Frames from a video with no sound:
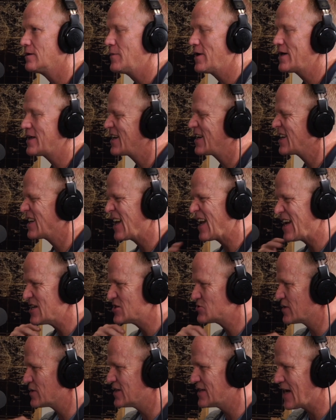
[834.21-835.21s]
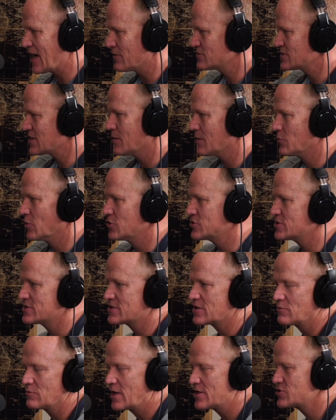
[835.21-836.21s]
make it engage with the downtown merchants
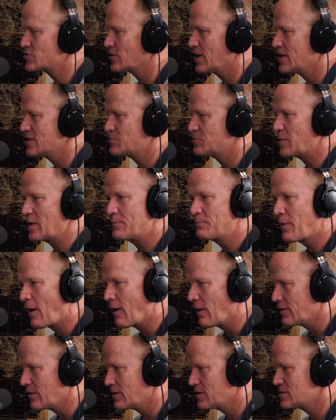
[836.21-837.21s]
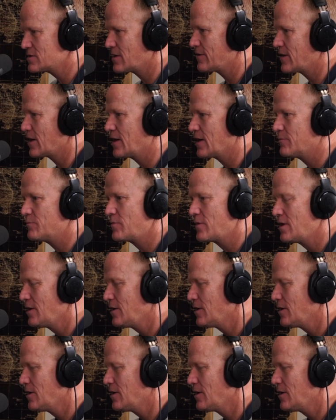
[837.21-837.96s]
and restaurants, be partners of them,